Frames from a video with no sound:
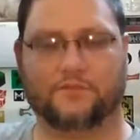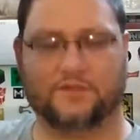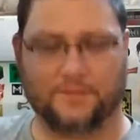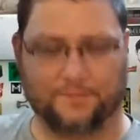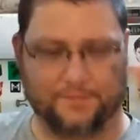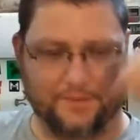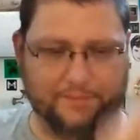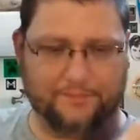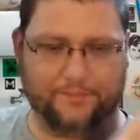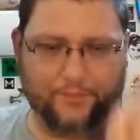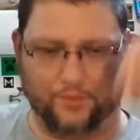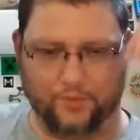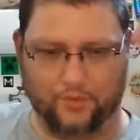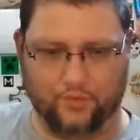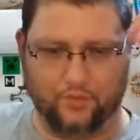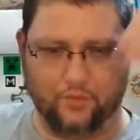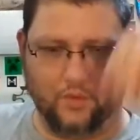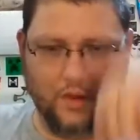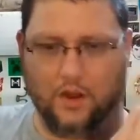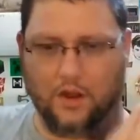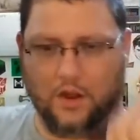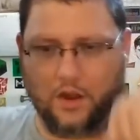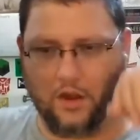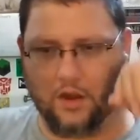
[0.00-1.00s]
the people
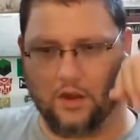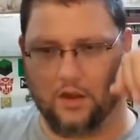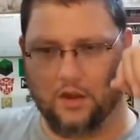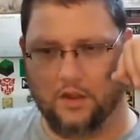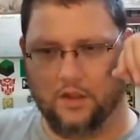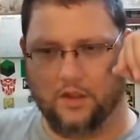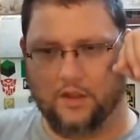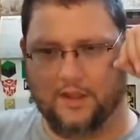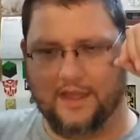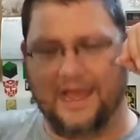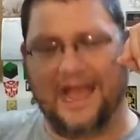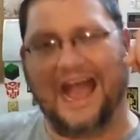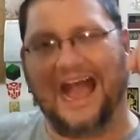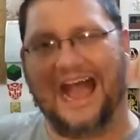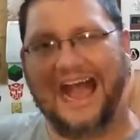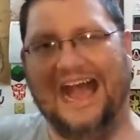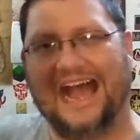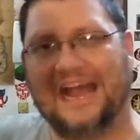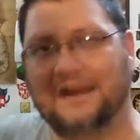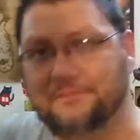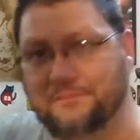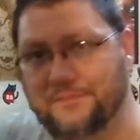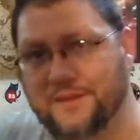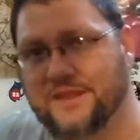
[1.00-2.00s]
who are
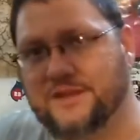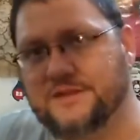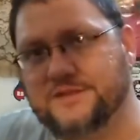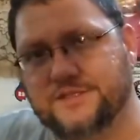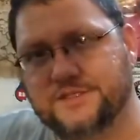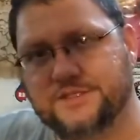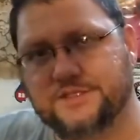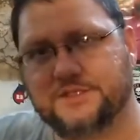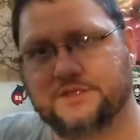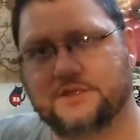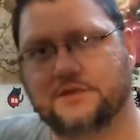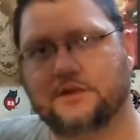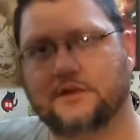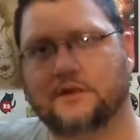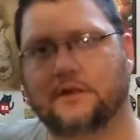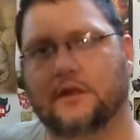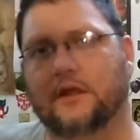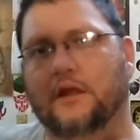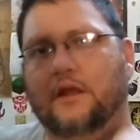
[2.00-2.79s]
admins